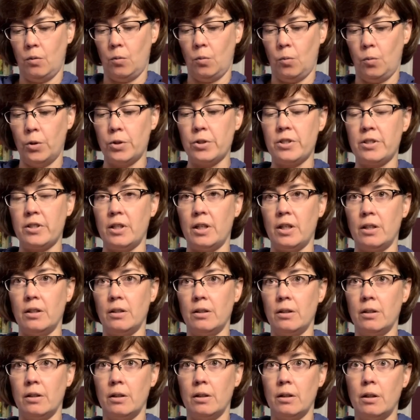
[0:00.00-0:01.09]
Worst thing,
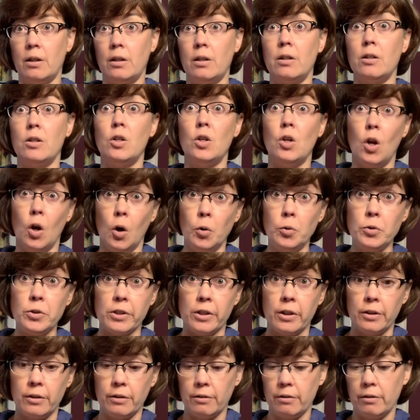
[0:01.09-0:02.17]
knows
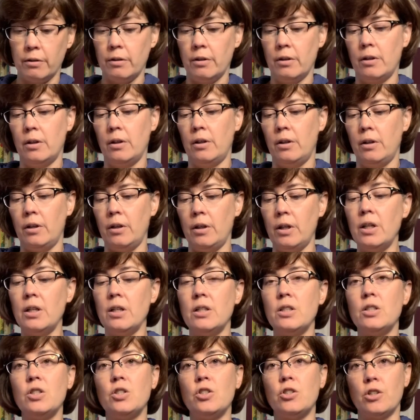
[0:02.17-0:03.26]
it.
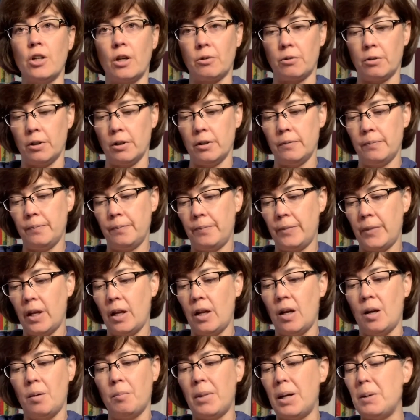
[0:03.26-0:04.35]
In general,
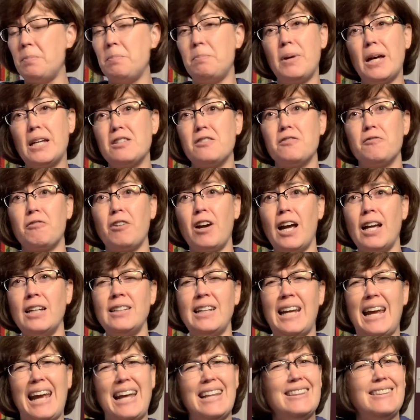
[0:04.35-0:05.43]
my best friend
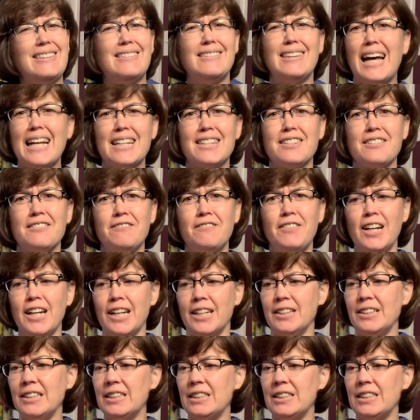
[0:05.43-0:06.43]
and lots of fun.